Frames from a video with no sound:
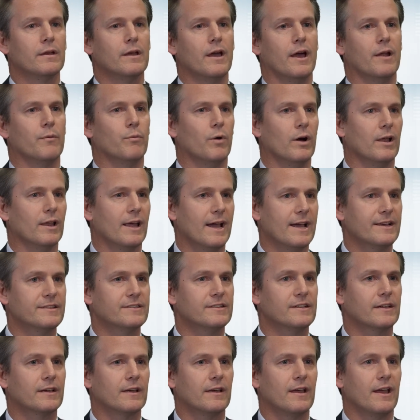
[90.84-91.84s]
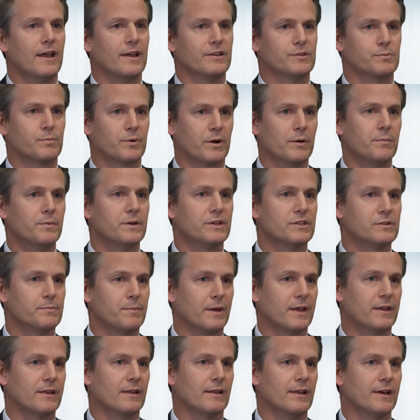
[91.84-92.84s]
And while ASIC has property
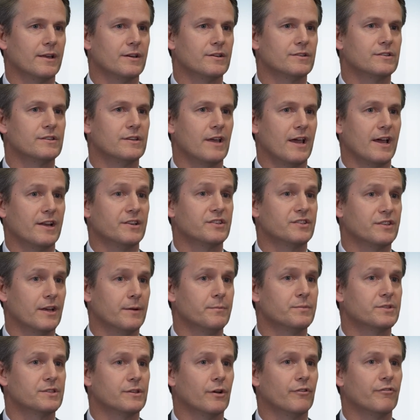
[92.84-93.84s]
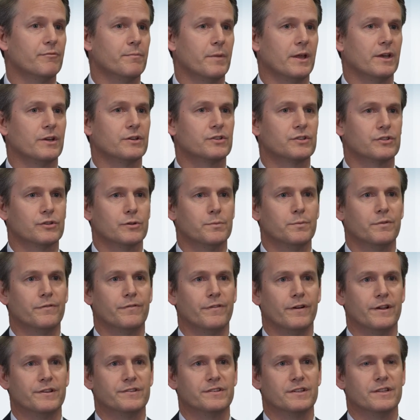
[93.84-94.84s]
speculators and some self-managed super
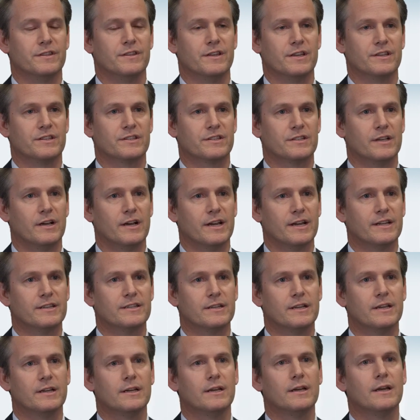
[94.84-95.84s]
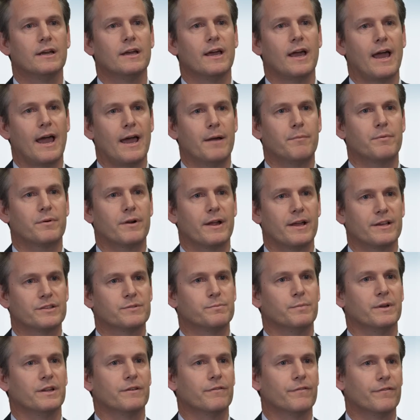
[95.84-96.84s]
funds in their sight, APRA has
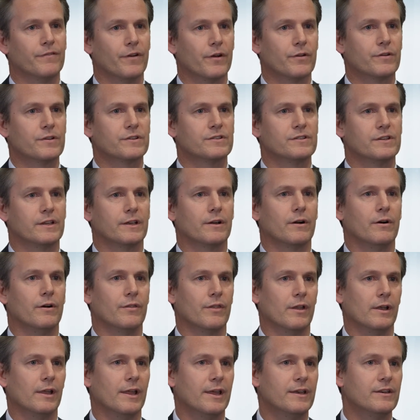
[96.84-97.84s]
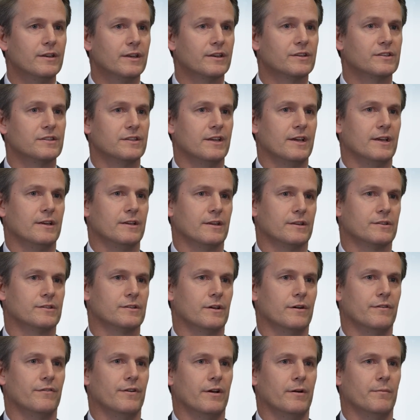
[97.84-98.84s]
been focusing on the lending standings
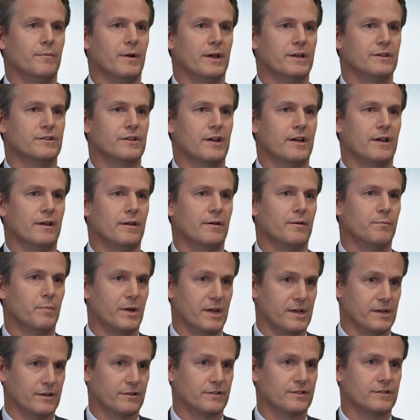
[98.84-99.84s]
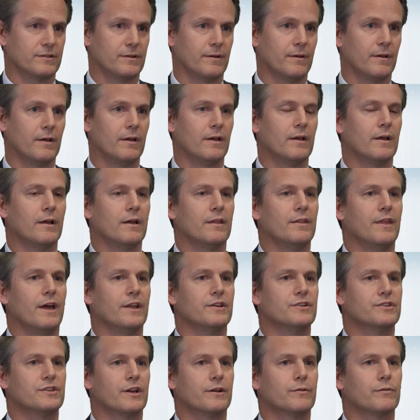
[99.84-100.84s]
of our major banks.
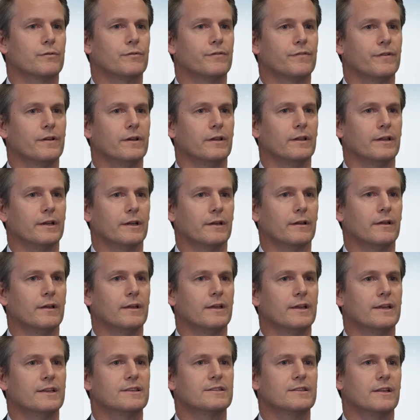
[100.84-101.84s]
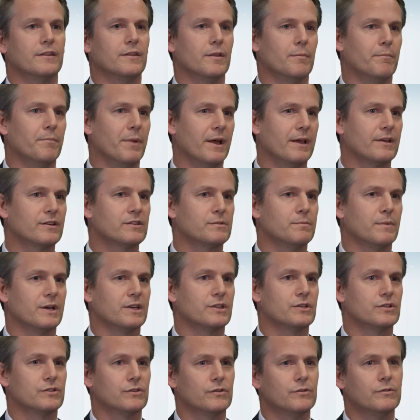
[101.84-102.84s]
That general feeling is that the banks may
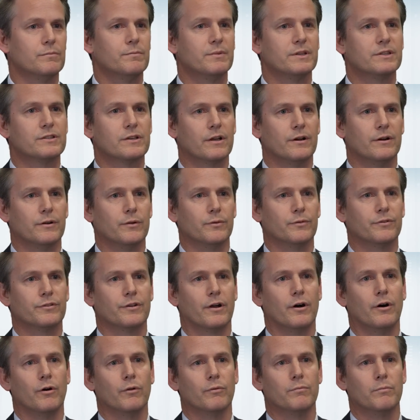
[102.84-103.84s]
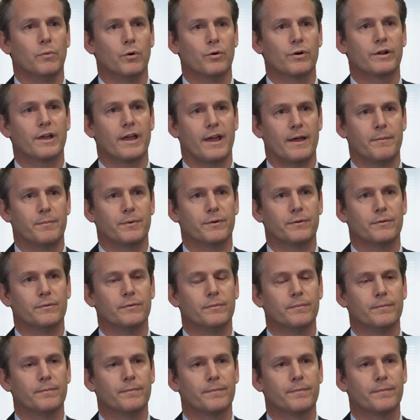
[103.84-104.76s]
soon be told to hold more capital.